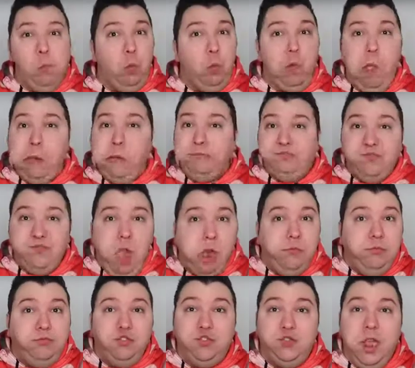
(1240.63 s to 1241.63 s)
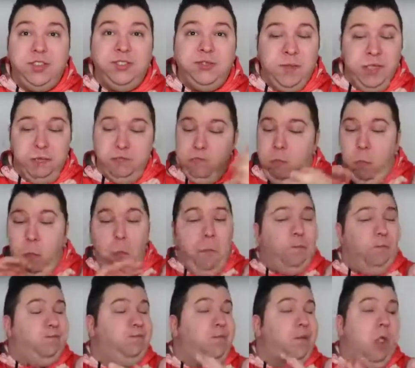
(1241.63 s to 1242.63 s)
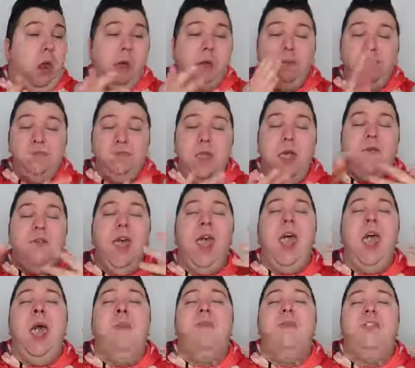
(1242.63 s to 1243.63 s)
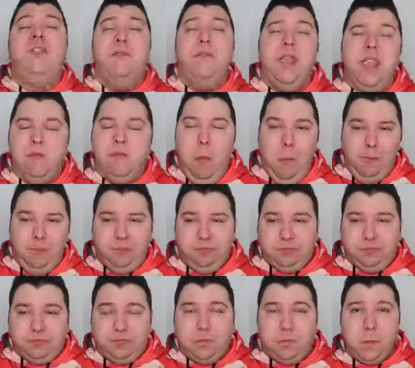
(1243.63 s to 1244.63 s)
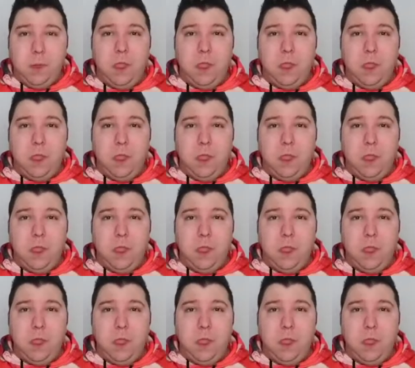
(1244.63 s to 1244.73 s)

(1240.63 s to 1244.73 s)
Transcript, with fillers: Yeah, because that's what we see. Everyone sees.